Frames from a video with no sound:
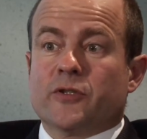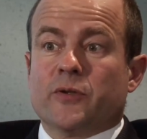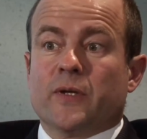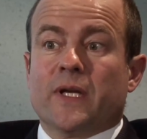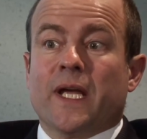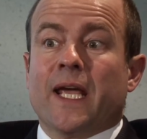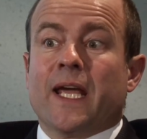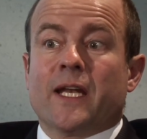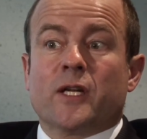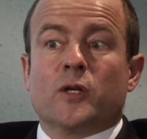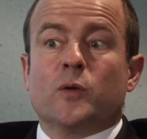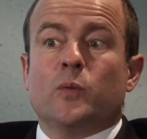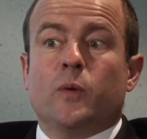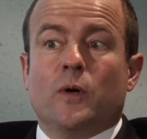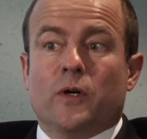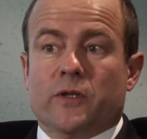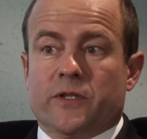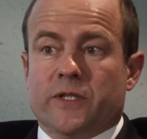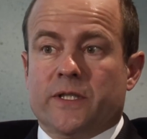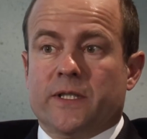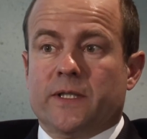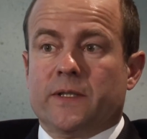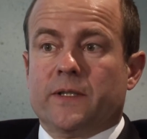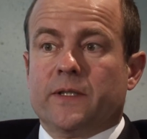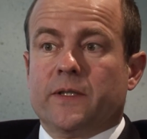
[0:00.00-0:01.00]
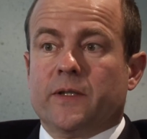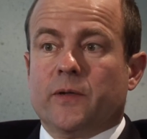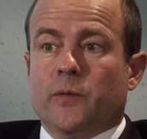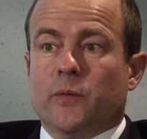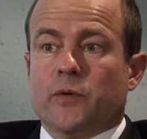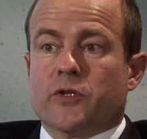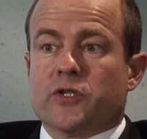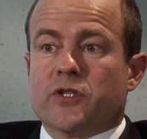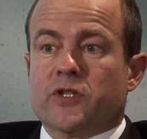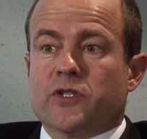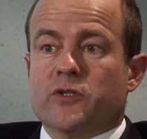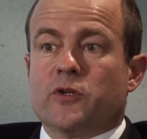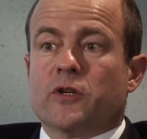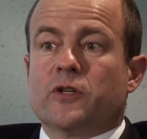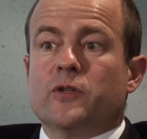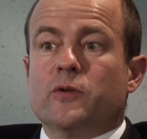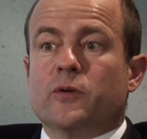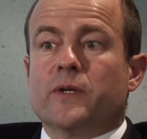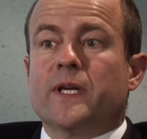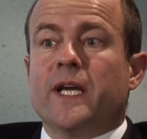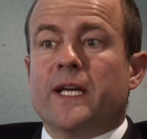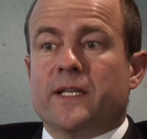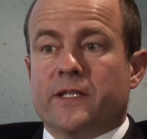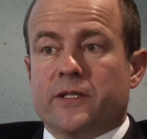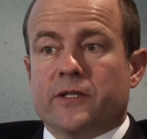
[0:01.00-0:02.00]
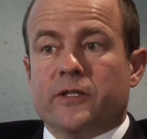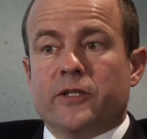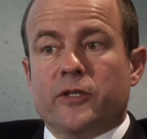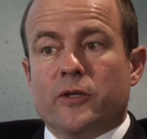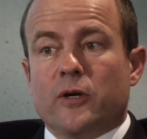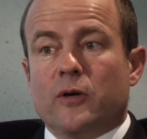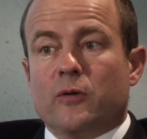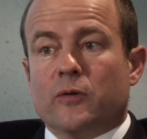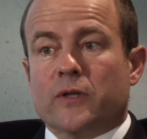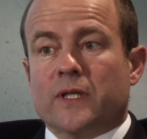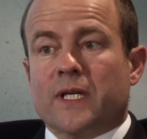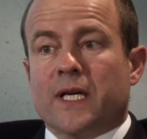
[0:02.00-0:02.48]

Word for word: to a headquarter which is not located in your own